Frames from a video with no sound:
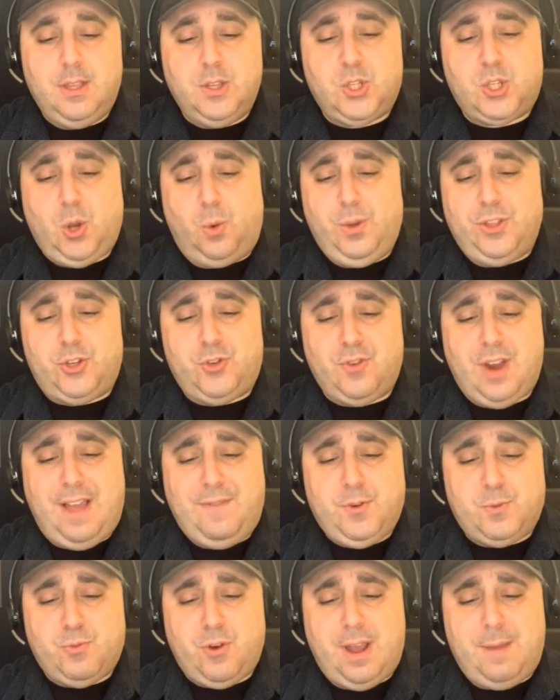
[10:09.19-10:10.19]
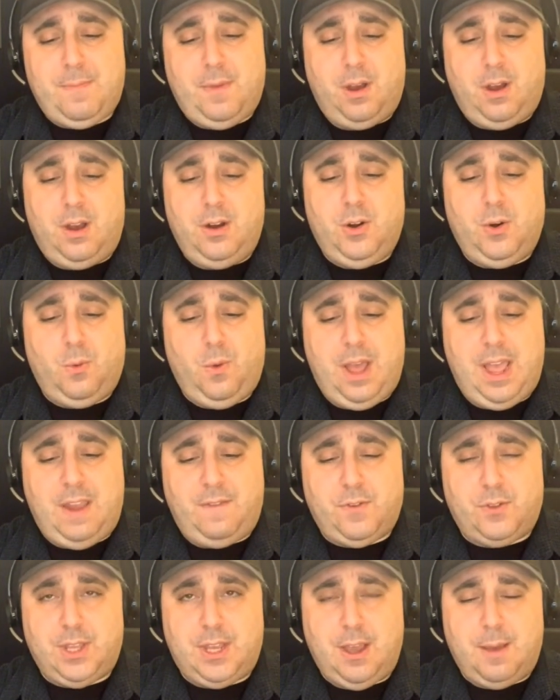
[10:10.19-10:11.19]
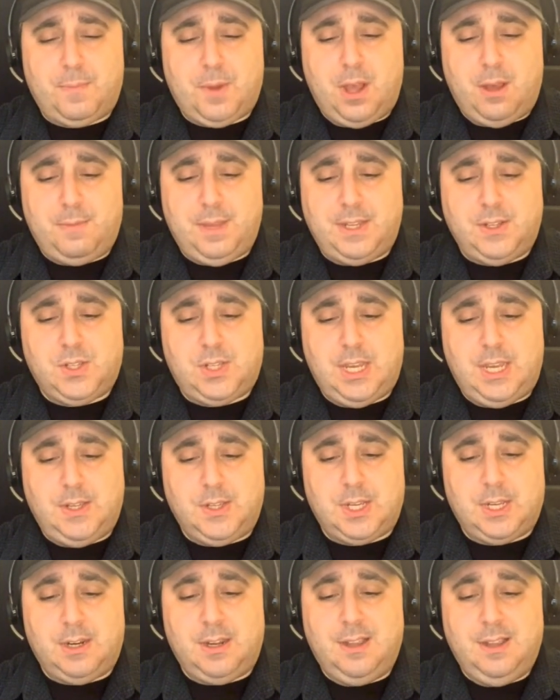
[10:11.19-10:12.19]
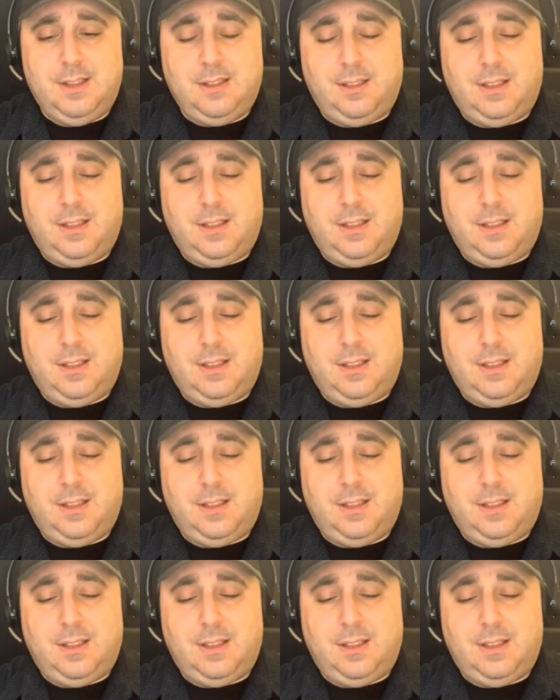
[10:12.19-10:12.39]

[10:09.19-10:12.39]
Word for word: So with draft prep underway for the upcoming season,